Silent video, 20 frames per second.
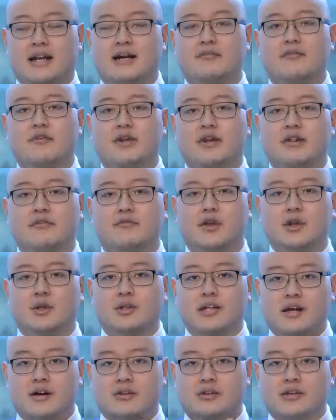And I have another video
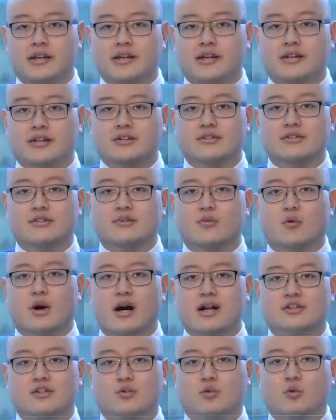that I'll link here to
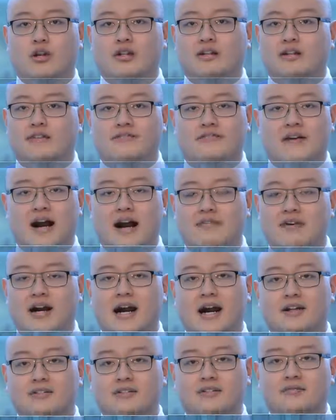watch what are the 5
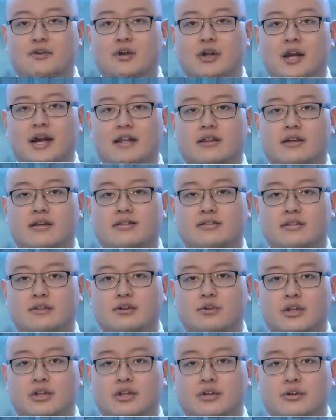highest converting headlines that
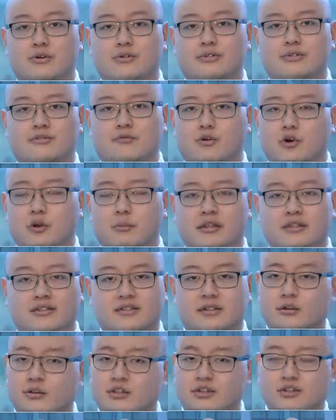you can use, formulas
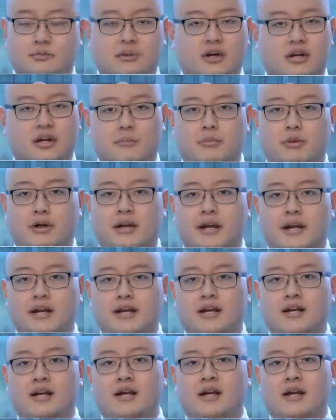that you can just plug and
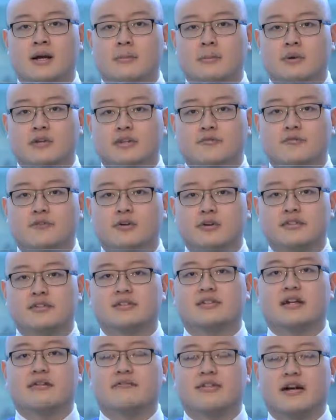play. But the first
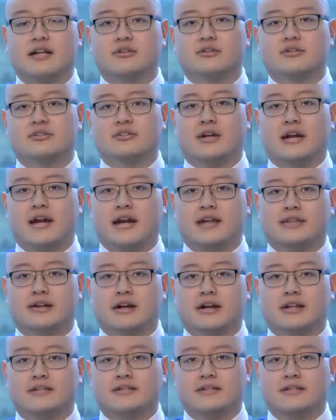deciding factor is your headline.